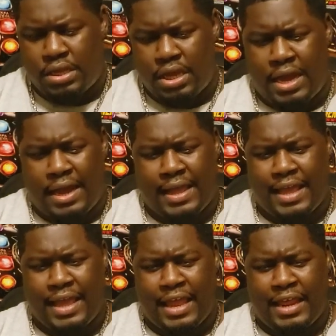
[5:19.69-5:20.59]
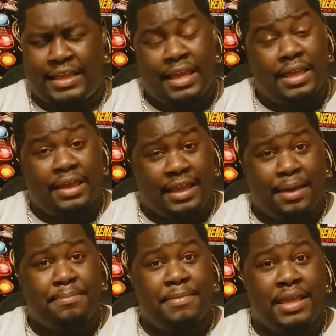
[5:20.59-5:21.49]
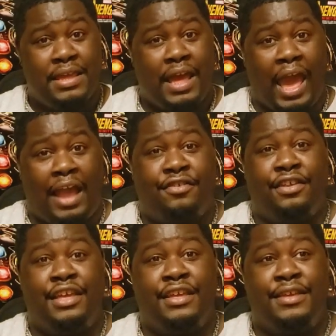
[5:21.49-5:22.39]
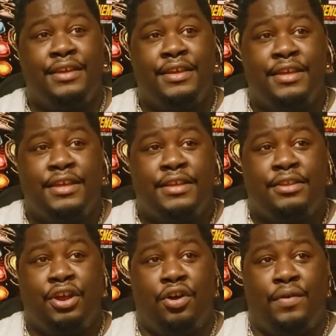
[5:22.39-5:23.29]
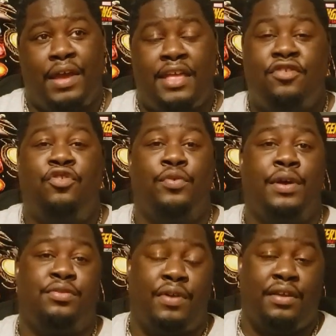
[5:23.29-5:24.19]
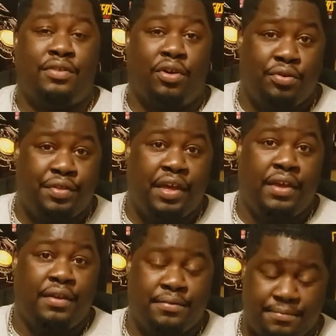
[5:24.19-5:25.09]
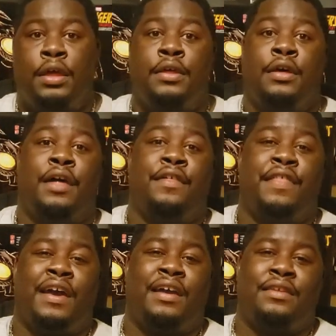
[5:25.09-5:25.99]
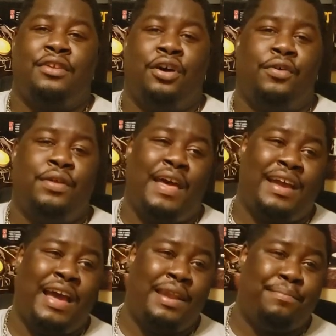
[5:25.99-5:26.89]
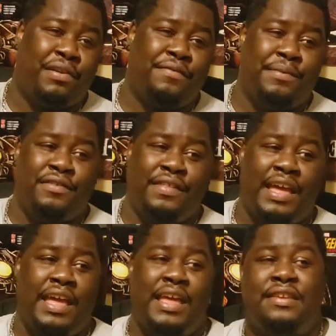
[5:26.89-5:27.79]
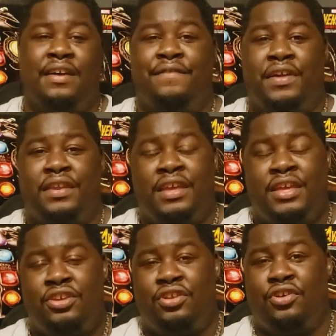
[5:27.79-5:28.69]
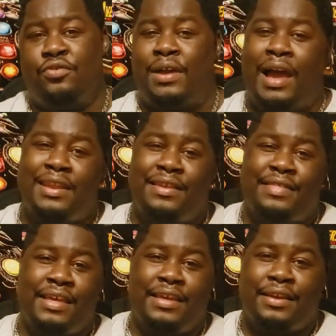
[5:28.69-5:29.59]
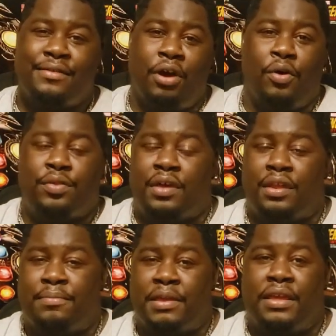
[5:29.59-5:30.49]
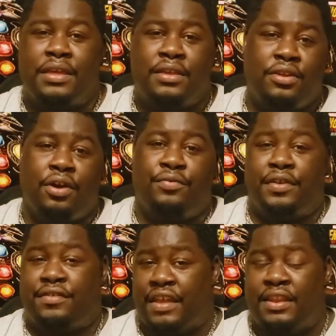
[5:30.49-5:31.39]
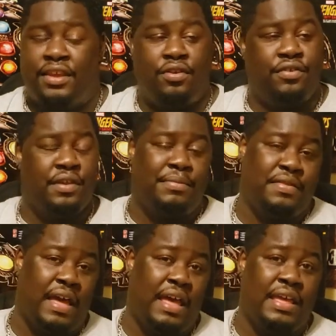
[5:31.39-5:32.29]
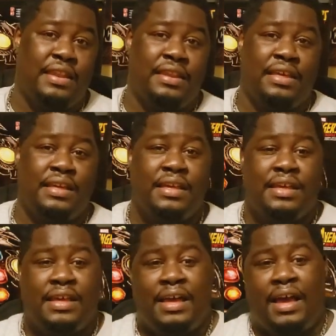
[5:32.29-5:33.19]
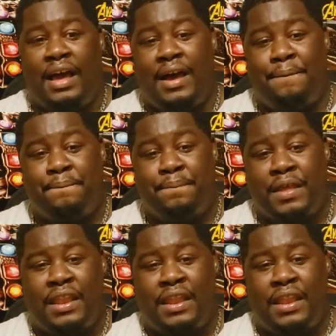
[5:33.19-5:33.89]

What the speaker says: it kept me actually, into it throughout the whole thing. And that kind of brings me to the end of it. You kind of think, oh, it's gonna be, this ending or it's gonna be that ending, and